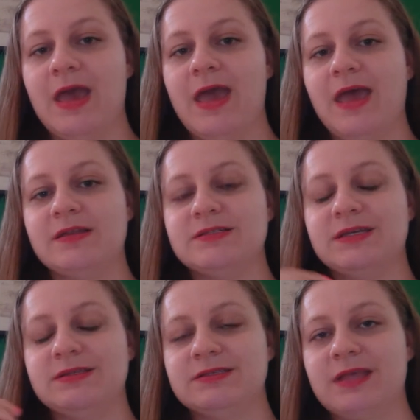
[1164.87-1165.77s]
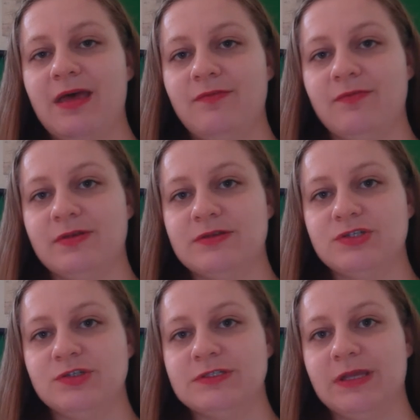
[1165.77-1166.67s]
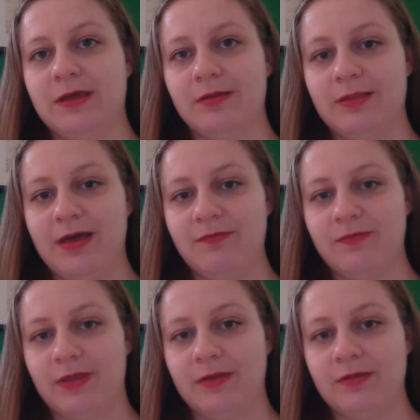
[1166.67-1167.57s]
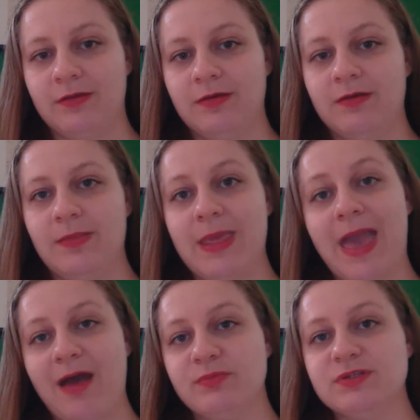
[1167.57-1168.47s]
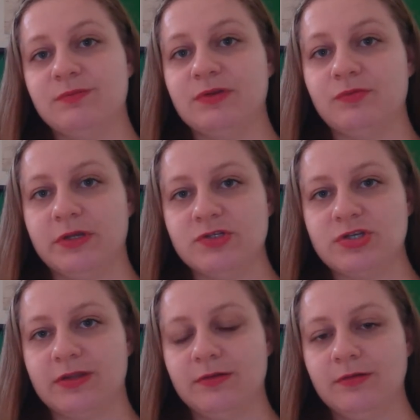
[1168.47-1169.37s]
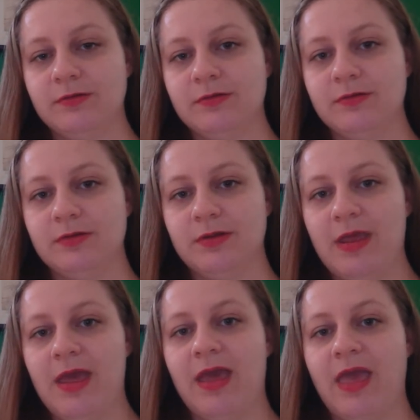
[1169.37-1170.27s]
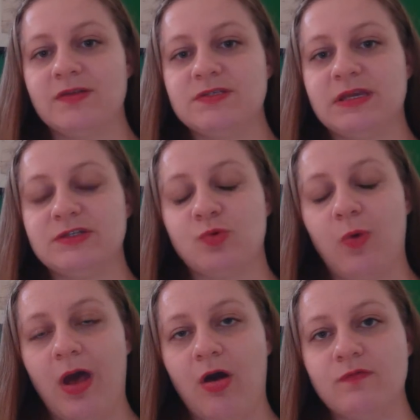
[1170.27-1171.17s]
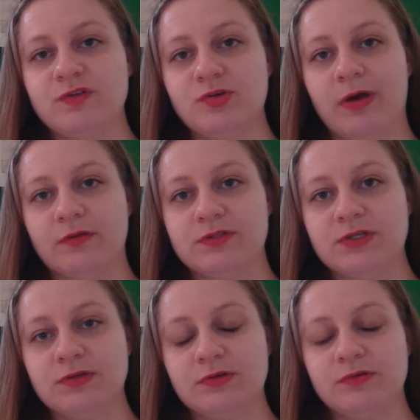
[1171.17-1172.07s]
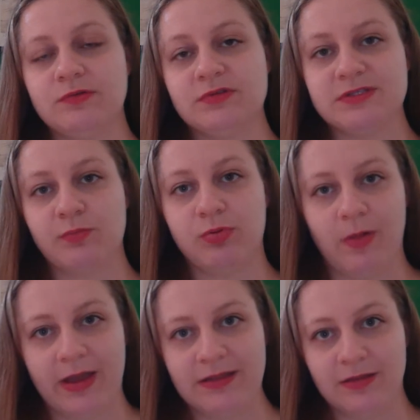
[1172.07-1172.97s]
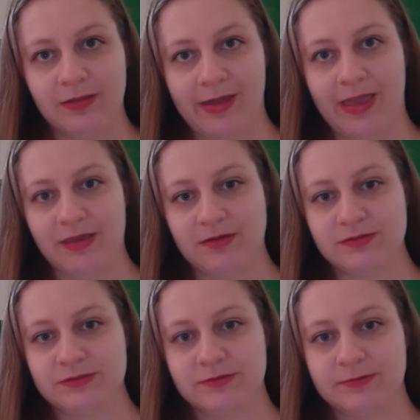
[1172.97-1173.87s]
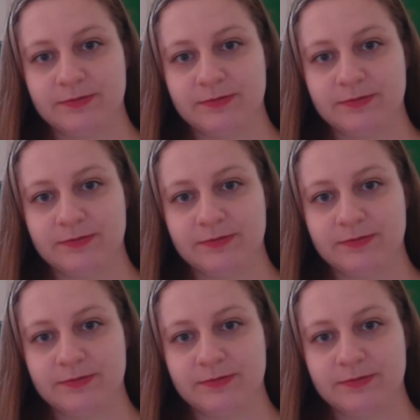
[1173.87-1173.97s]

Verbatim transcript: and T7 to T11 the abdomen region, and T12 to L2 supplied the legs.